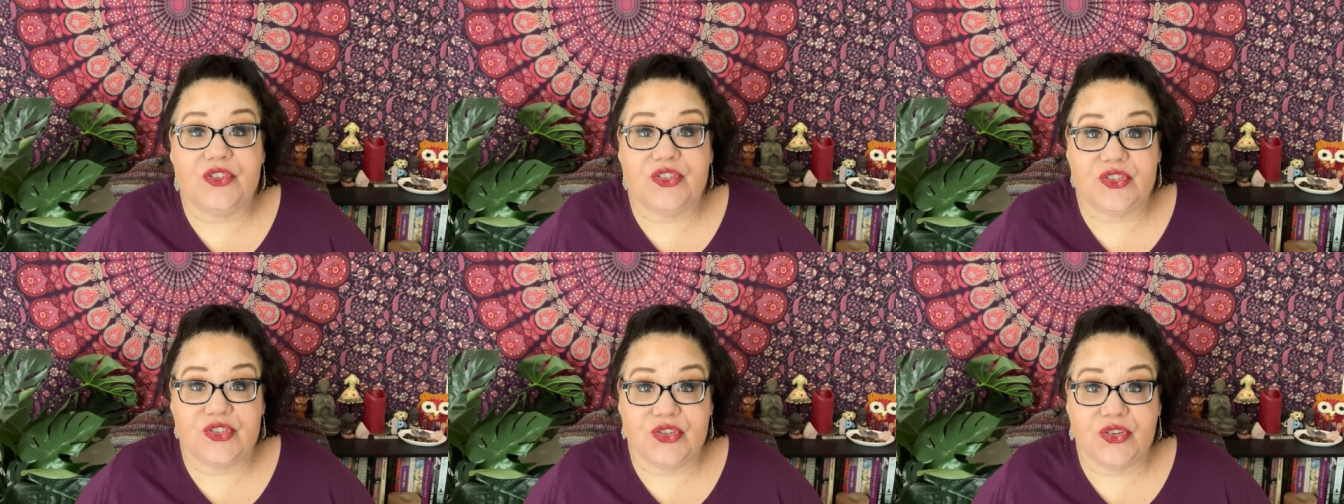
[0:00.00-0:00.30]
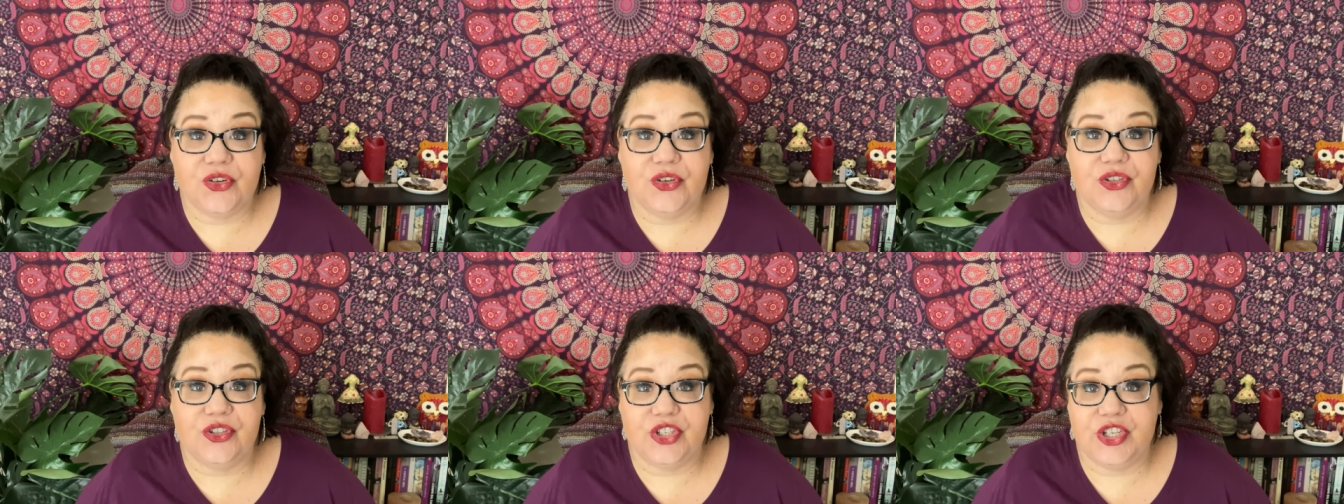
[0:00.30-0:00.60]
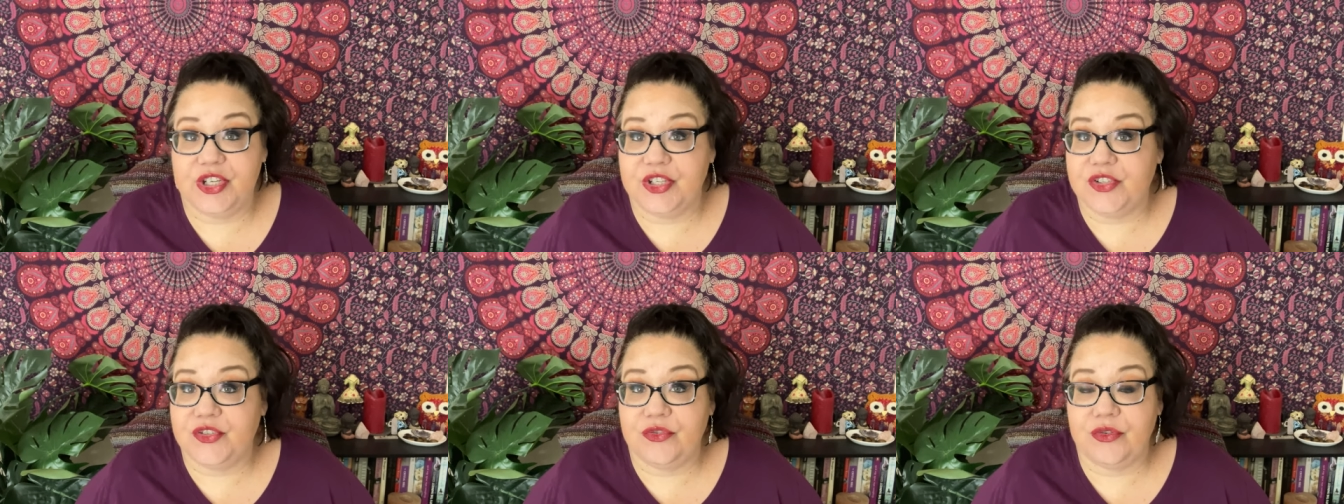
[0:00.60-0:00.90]
search
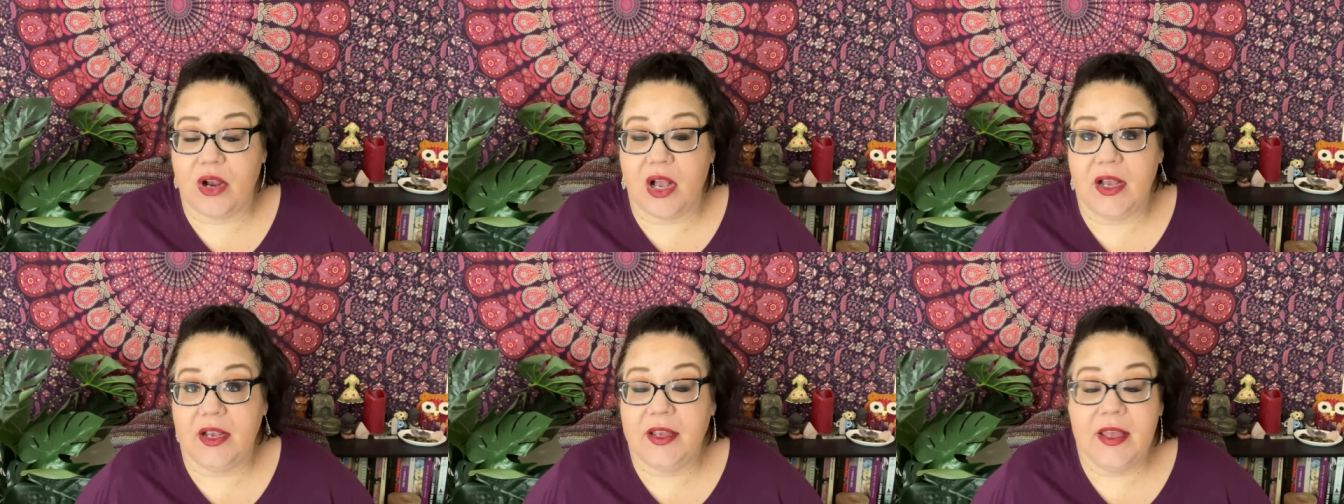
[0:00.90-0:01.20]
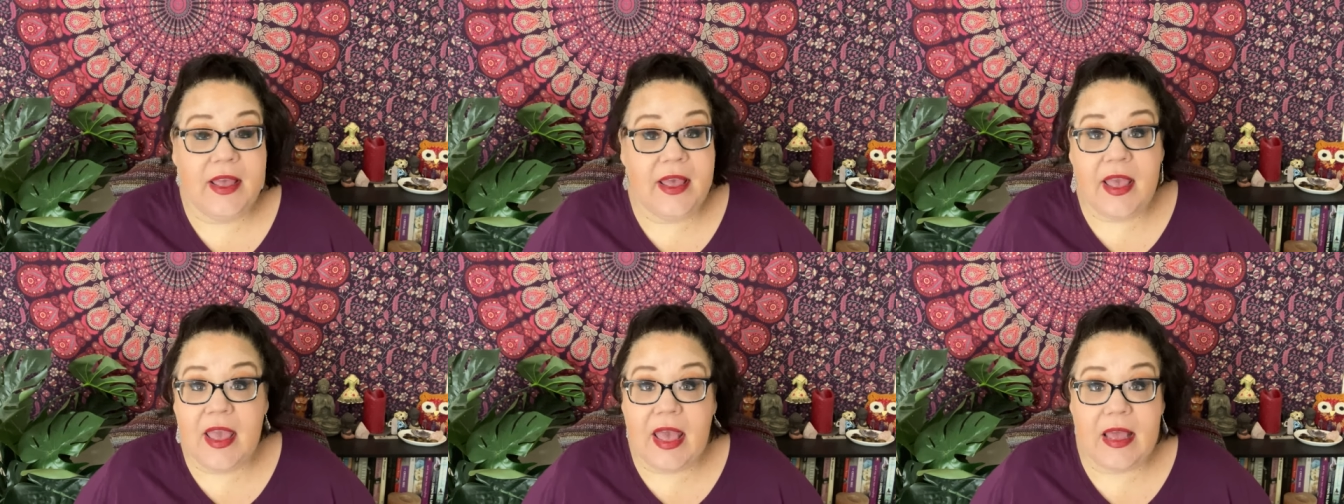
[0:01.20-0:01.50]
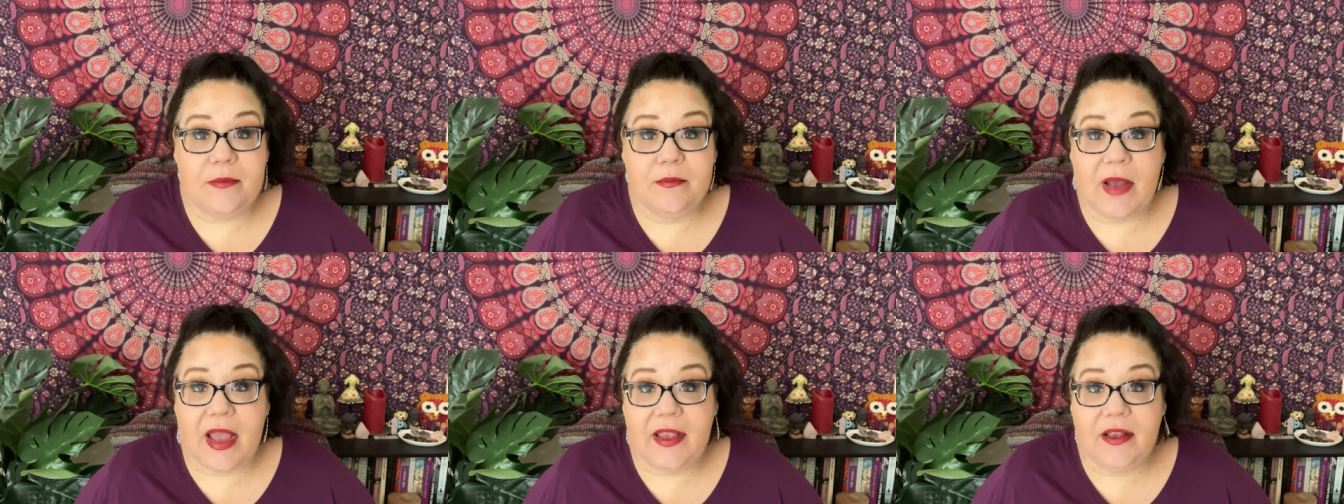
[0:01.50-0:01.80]
his truck,
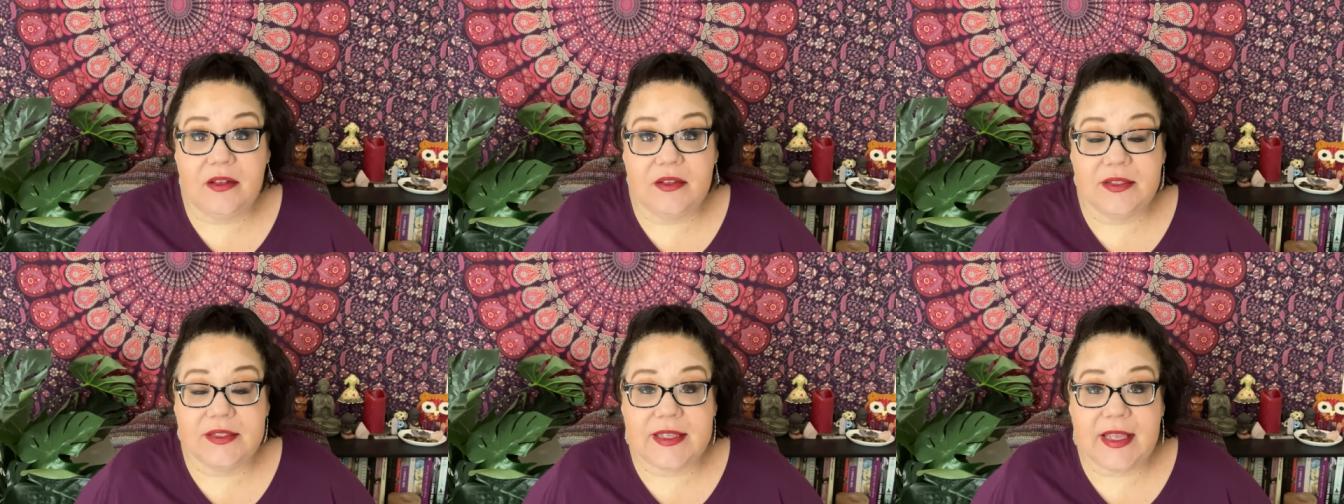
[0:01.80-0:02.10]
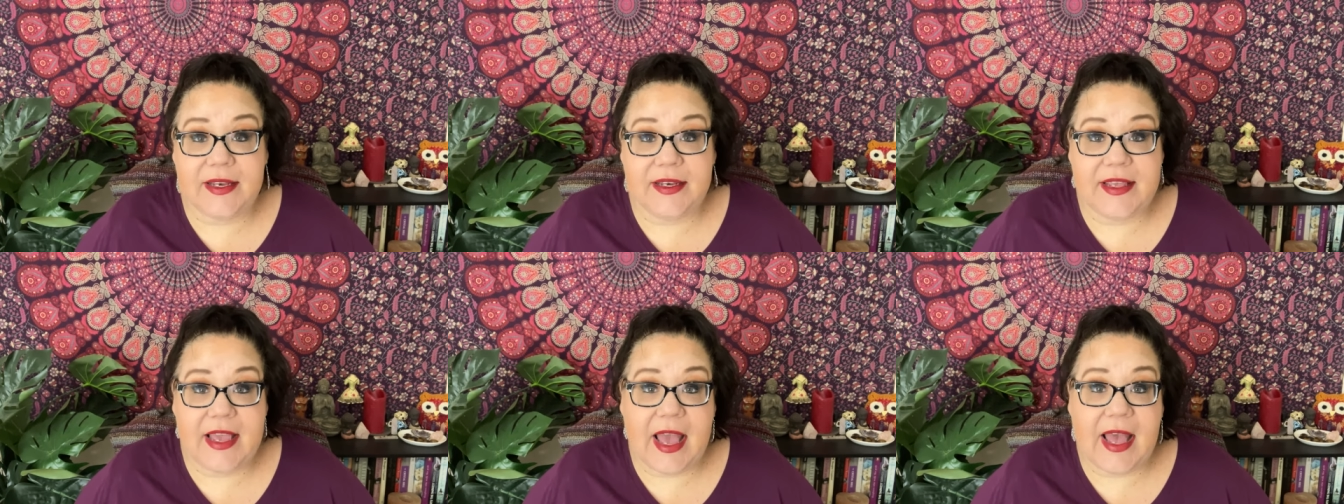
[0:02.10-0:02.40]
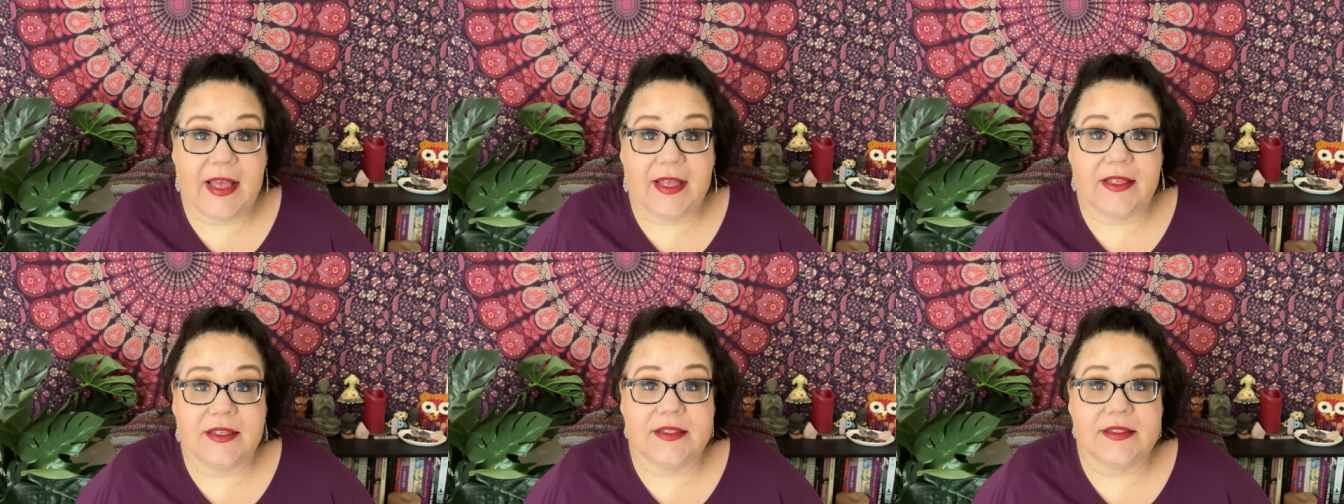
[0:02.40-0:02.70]
and Michael said
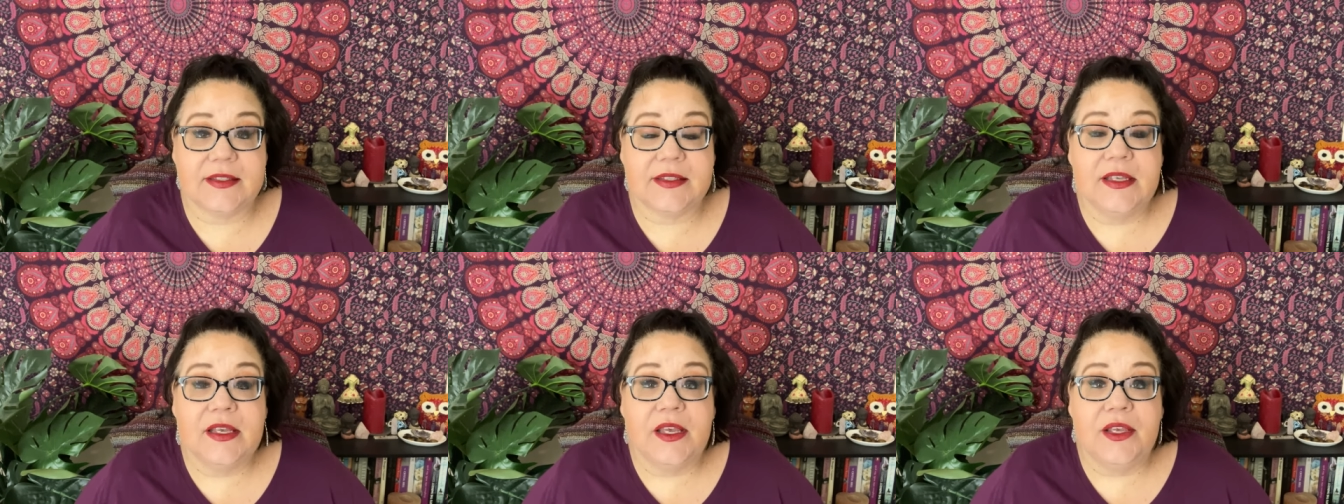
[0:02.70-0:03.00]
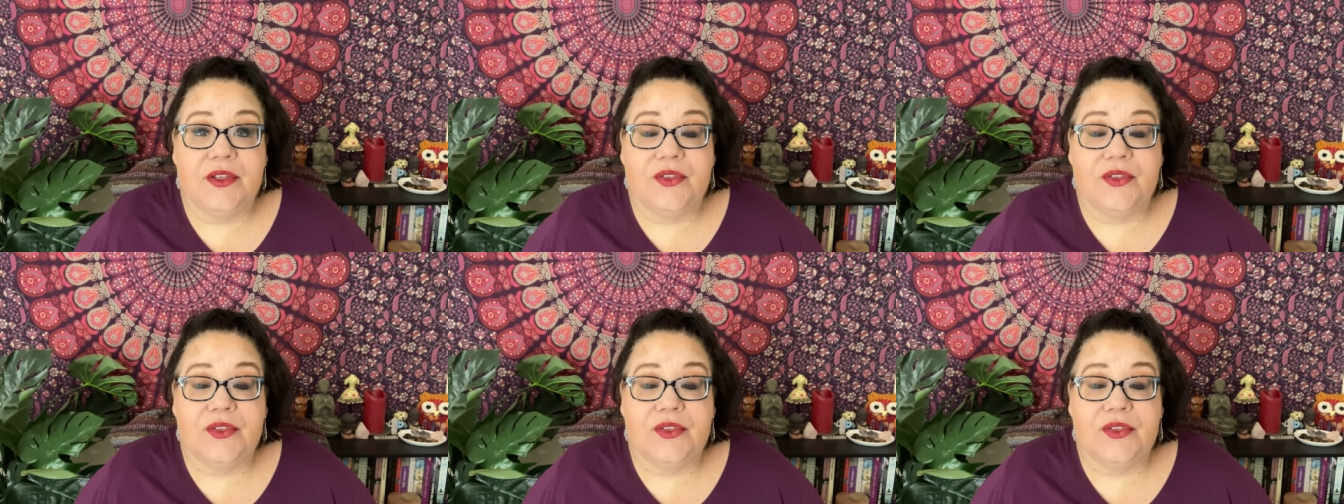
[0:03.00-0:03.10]
yes.